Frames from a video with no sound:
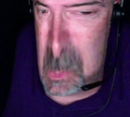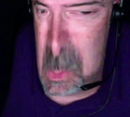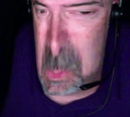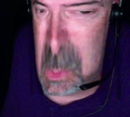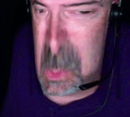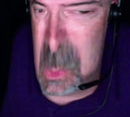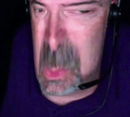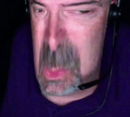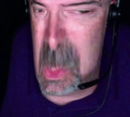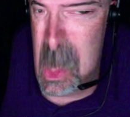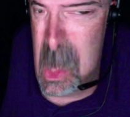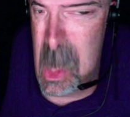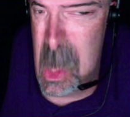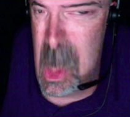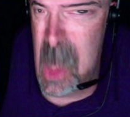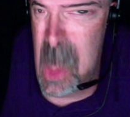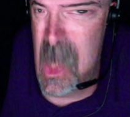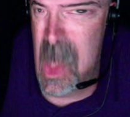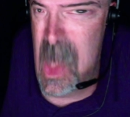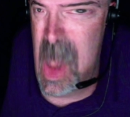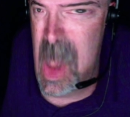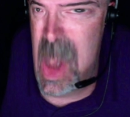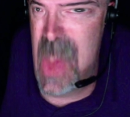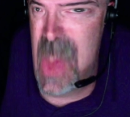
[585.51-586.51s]
The
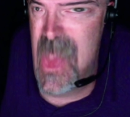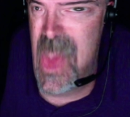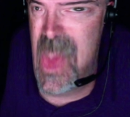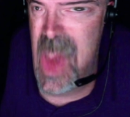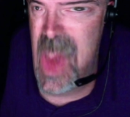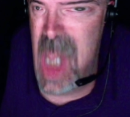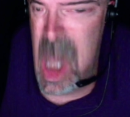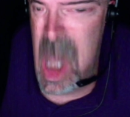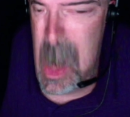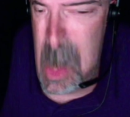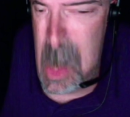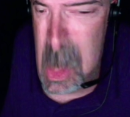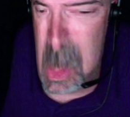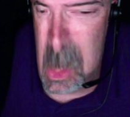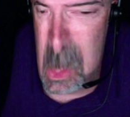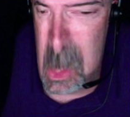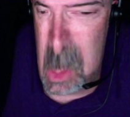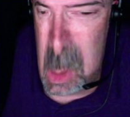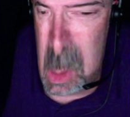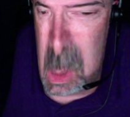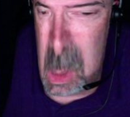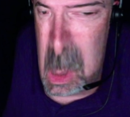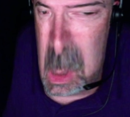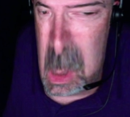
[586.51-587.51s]
turnover is phenomenal.
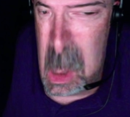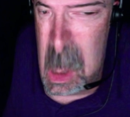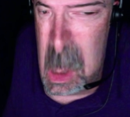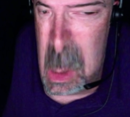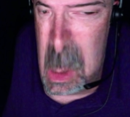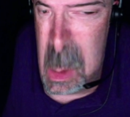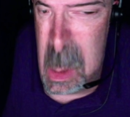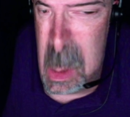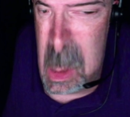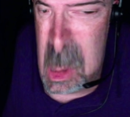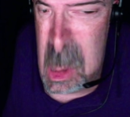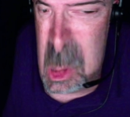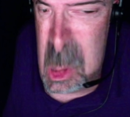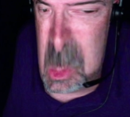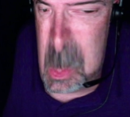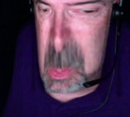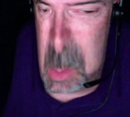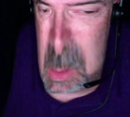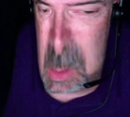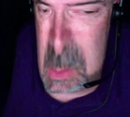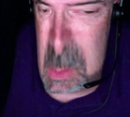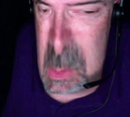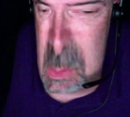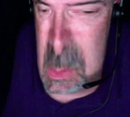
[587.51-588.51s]
The
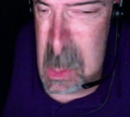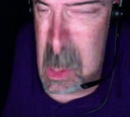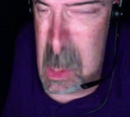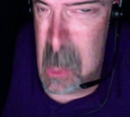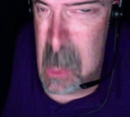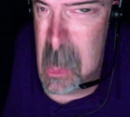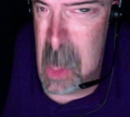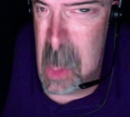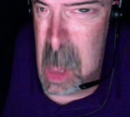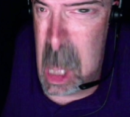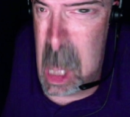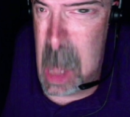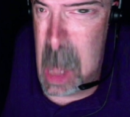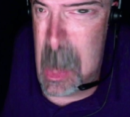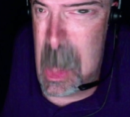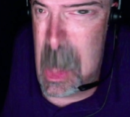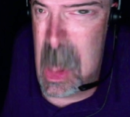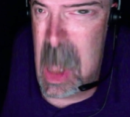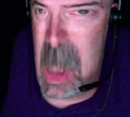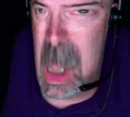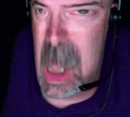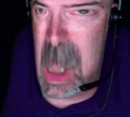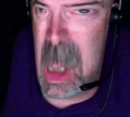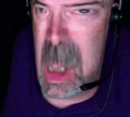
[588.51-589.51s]
expenses are
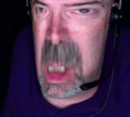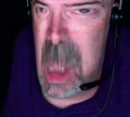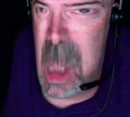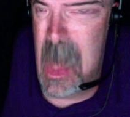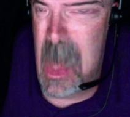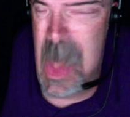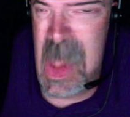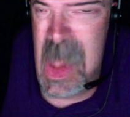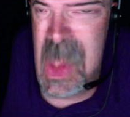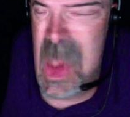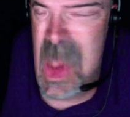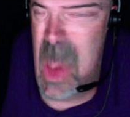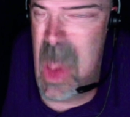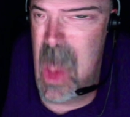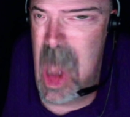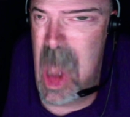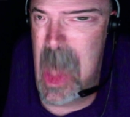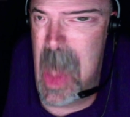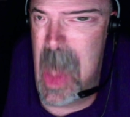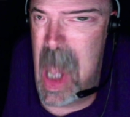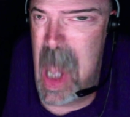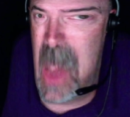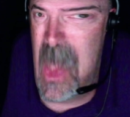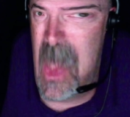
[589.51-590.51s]
phenomenal, and companies don't want
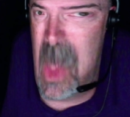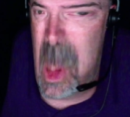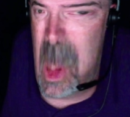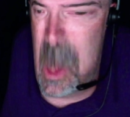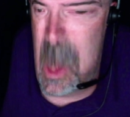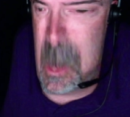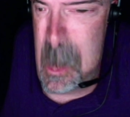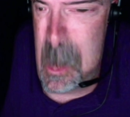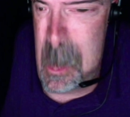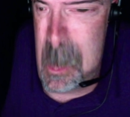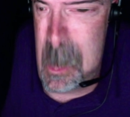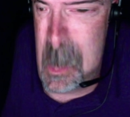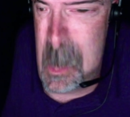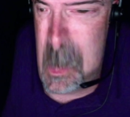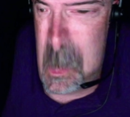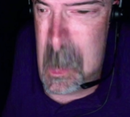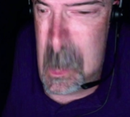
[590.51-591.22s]
to pay for it.